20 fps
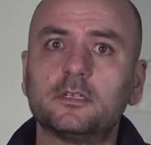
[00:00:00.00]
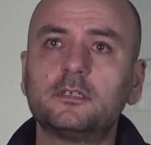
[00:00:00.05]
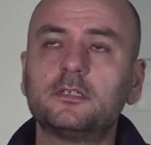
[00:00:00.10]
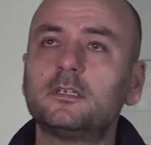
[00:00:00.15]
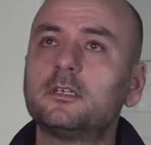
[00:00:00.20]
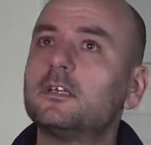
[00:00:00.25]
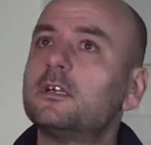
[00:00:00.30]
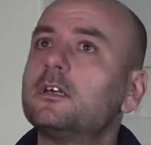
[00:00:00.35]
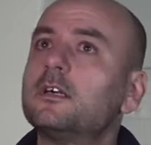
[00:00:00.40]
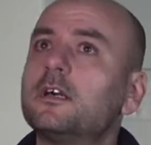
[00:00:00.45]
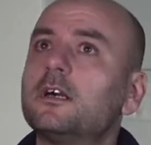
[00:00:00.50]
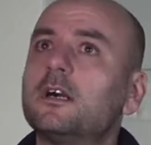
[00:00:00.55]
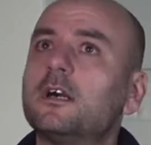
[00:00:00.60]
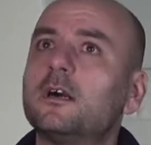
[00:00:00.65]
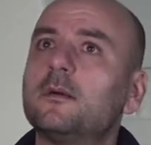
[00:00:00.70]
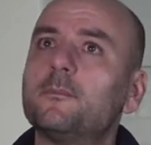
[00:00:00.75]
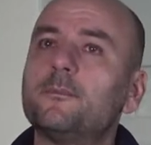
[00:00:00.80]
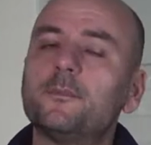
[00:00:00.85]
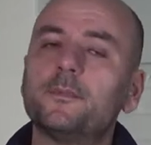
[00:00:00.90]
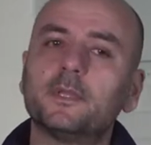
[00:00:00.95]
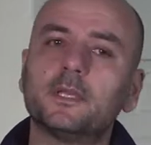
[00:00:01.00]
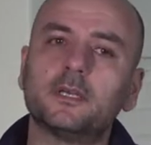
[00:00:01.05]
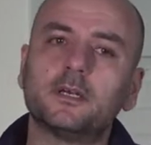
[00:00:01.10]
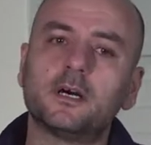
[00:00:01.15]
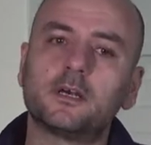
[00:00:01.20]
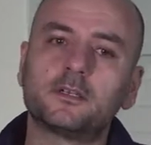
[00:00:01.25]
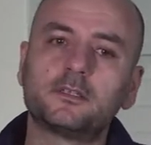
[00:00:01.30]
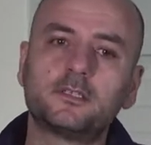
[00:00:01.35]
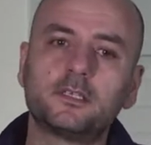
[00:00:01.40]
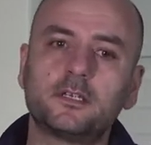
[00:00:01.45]
Mm -hmm. um, a
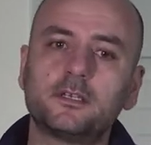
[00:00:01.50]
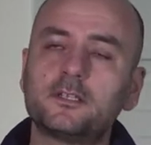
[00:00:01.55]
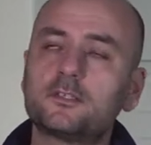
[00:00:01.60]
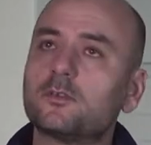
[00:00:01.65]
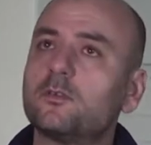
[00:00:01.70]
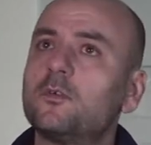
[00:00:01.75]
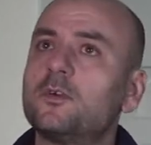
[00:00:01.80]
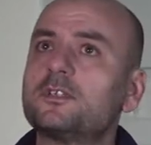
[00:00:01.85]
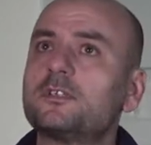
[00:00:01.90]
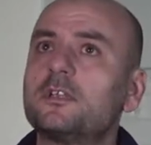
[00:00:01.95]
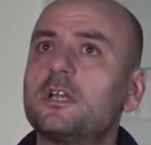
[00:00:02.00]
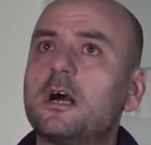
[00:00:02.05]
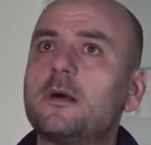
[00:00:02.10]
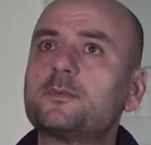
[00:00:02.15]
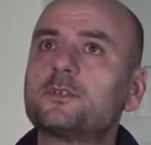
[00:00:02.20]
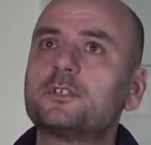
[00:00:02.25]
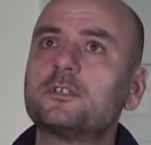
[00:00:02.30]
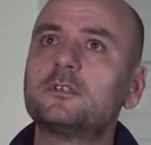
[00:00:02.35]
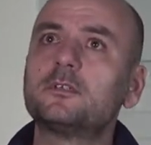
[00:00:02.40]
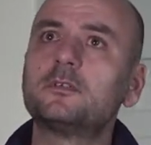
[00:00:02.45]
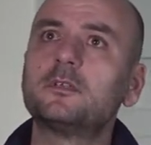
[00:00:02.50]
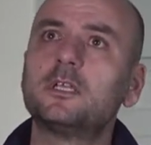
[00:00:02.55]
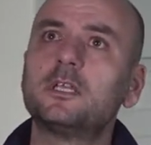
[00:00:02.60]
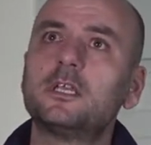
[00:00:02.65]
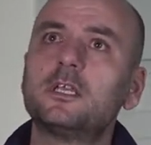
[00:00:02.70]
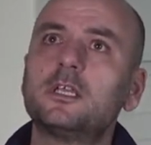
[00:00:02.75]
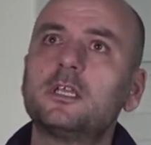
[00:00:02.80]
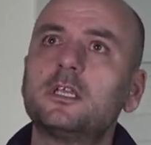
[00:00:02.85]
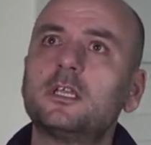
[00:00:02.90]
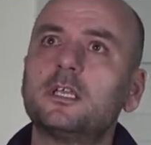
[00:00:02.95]
return is always an option mm
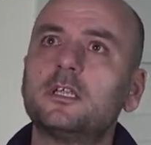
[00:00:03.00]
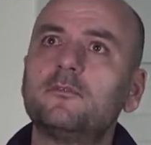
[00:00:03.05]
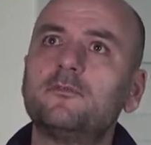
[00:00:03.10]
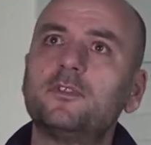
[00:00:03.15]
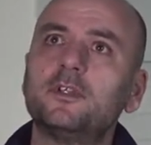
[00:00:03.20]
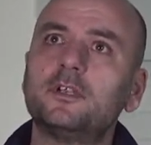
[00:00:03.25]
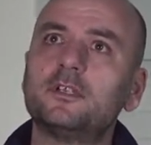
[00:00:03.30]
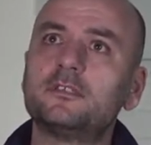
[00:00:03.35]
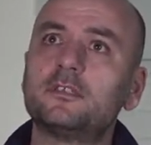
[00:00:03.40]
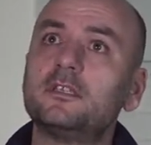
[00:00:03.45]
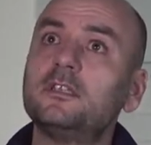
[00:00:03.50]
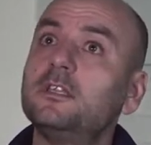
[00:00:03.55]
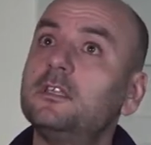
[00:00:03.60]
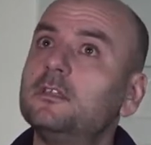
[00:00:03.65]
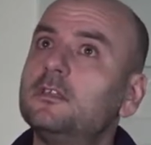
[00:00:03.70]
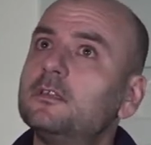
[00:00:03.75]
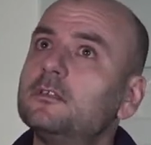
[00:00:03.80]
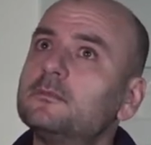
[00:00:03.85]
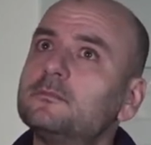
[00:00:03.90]
-hmm. if there is a need.